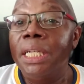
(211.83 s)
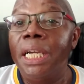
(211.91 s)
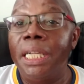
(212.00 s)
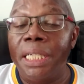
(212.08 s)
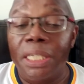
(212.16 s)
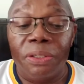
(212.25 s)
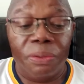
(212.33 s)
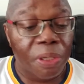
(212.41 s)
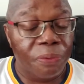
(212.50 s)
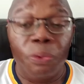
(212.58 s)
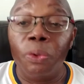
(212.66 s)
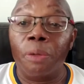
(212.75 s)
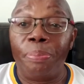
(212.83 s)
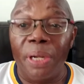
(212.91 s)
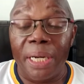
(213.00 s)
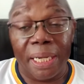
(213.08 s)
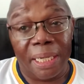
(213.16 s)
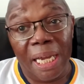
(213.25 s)
And then if you want to
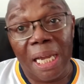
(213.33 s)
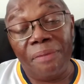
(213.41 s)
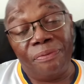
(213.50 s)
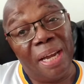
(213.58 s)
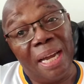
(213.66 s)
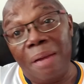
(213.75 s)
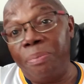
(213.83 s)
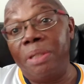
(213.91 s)
play that game, fine.